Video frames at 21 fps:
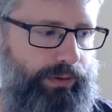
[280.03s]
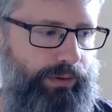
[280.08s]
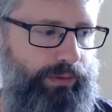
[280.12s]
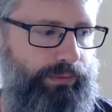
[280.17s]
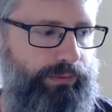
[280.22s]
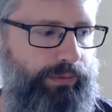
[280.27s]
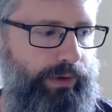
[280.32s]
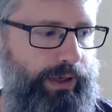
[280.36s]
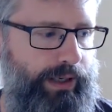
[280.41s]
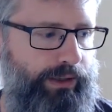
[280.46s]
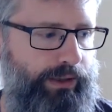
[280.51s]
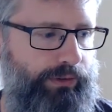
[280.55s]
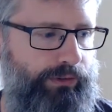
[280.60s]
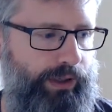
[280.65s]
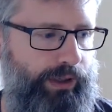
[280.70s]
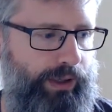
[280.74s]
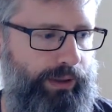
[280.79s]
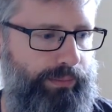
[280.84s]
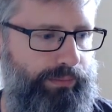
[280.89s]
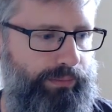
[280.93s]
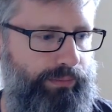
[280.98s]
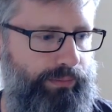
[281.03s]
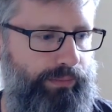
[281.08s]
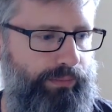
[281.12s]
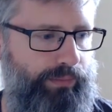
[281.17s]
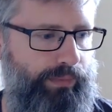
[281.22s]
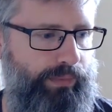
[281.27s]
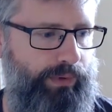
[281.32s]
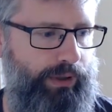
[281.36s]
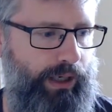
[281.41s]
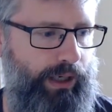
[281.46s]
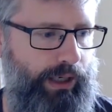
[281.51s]
The reason
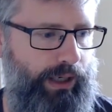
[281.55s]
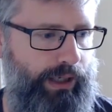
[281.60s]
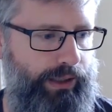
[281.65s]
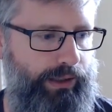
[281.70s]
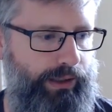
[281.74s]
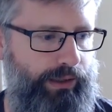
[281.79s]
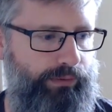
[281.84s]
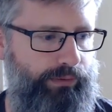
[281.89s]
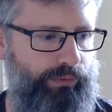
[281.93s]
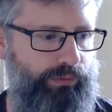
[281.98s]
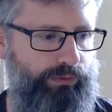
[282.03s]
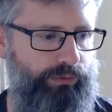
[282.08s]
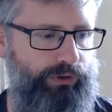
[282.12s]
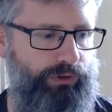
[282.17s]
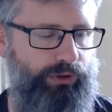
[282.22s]
I'm kind of